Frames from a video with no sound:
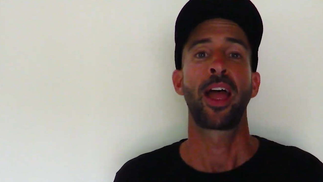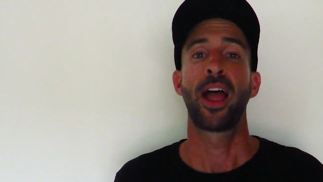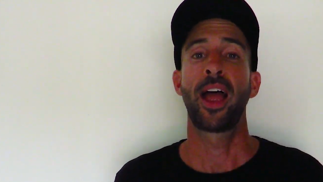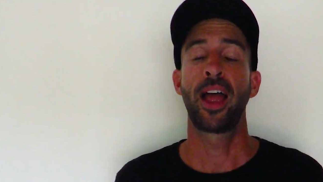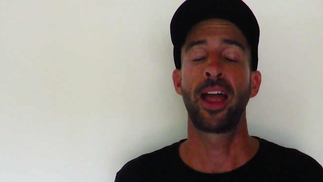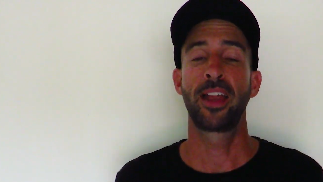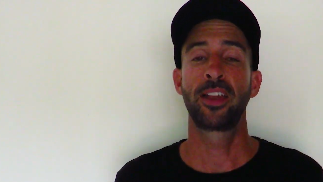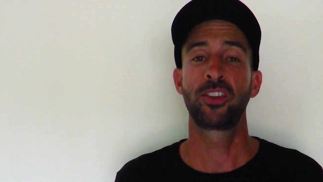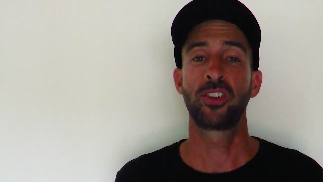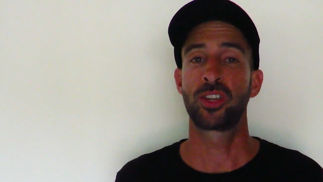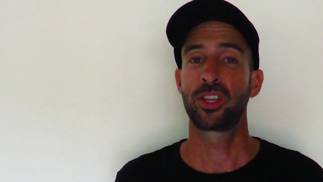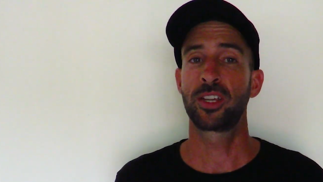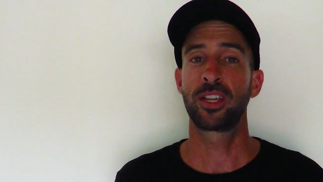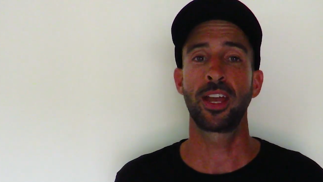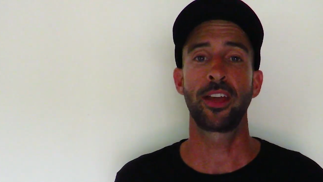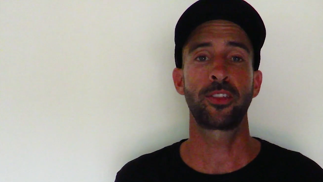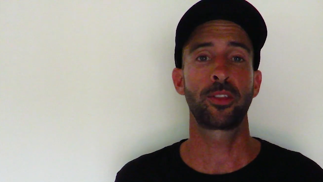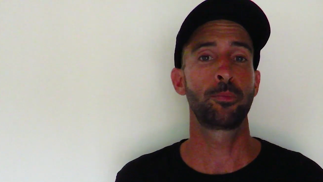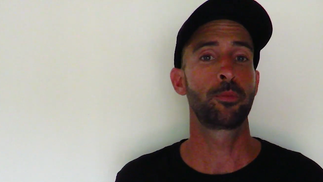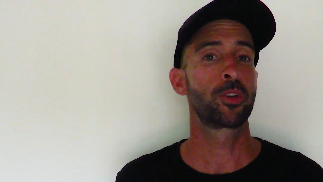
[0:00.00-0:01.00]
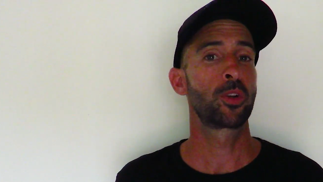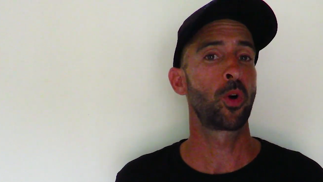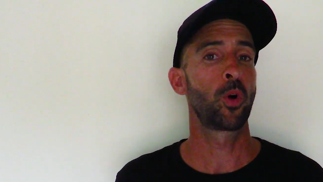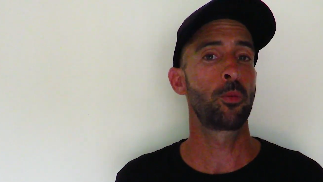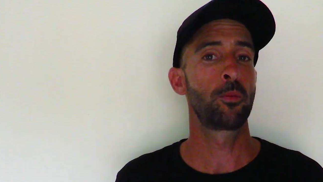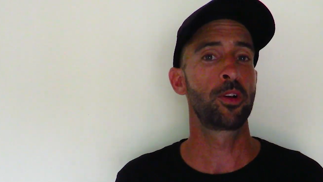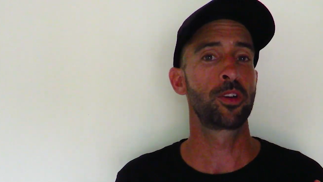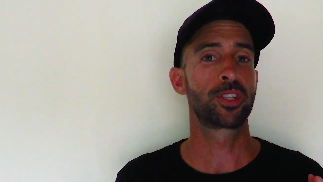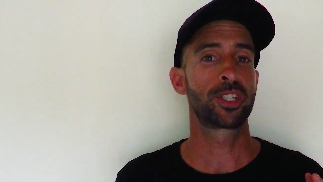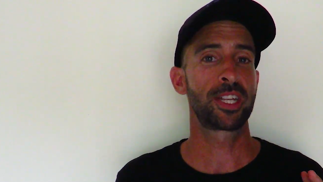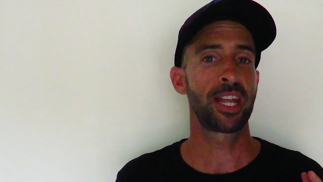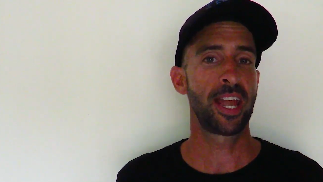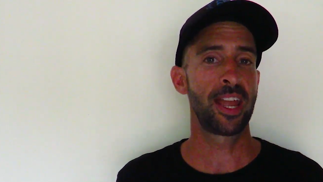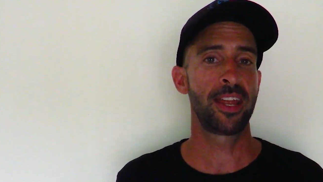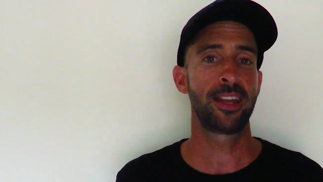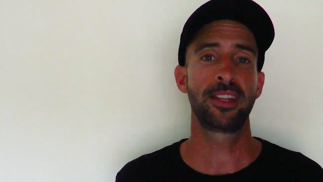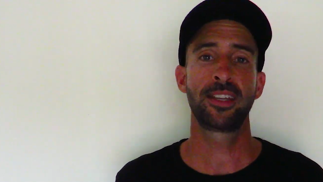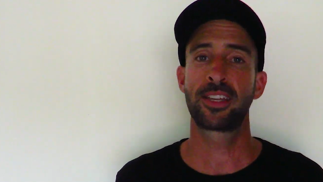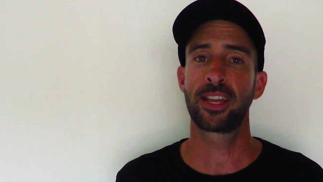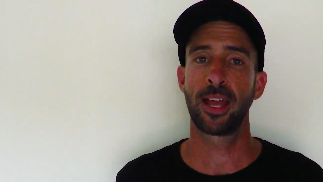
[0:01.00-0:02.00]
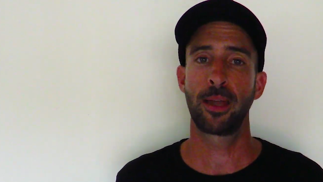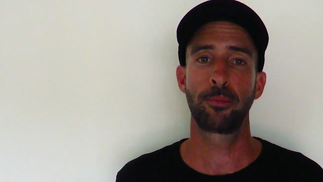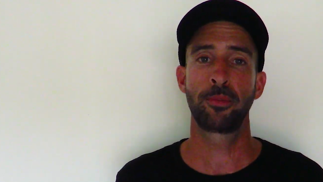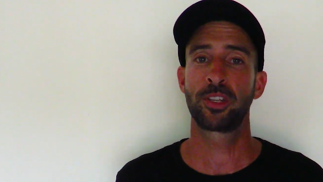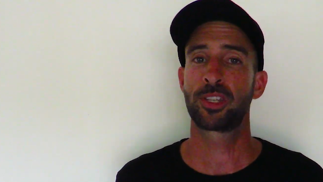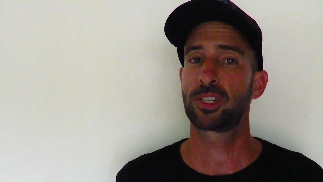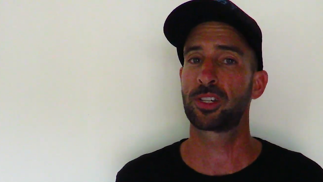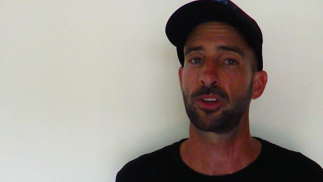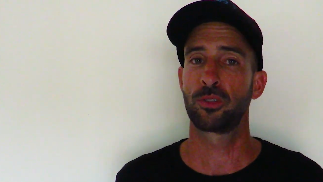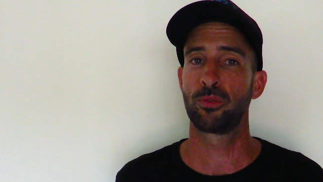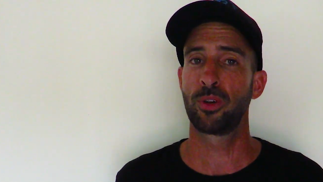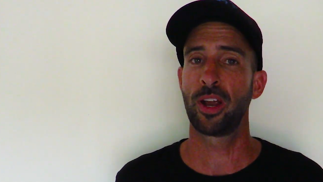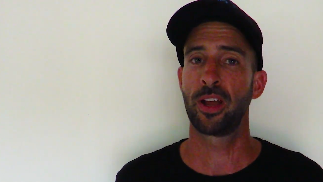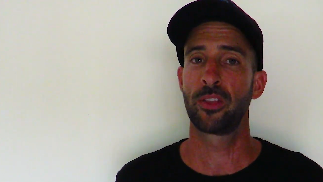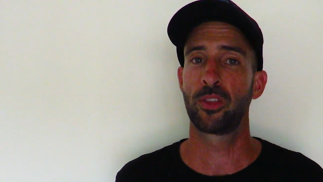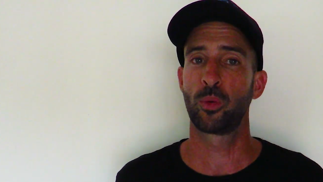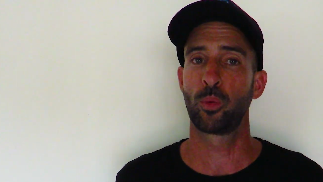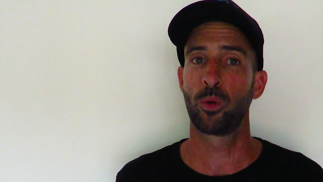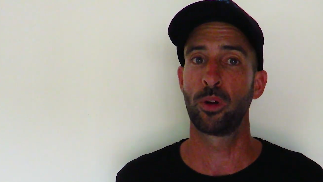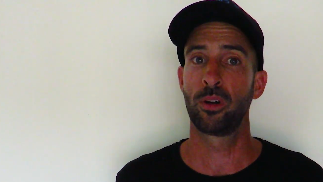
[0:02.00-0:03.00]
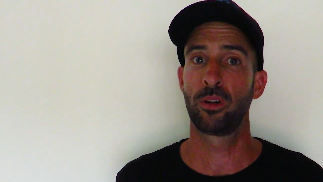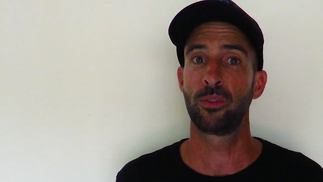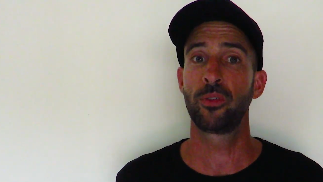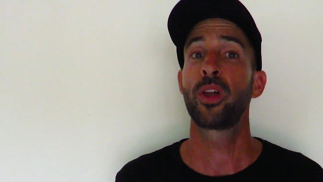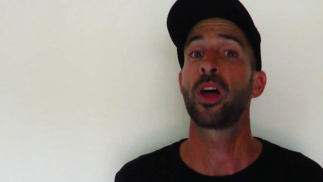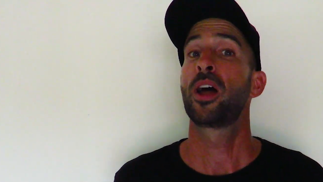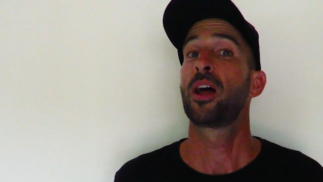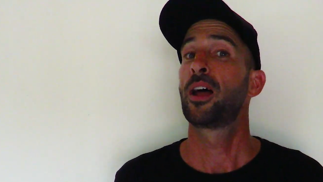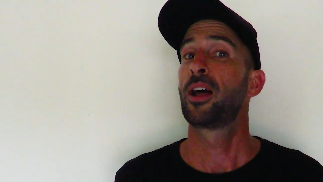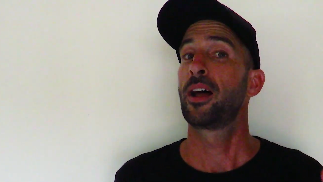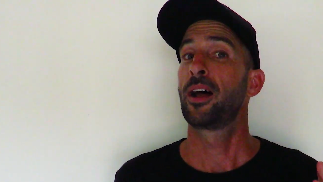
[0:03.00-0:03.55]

And you can get them at almost any chemist around the world,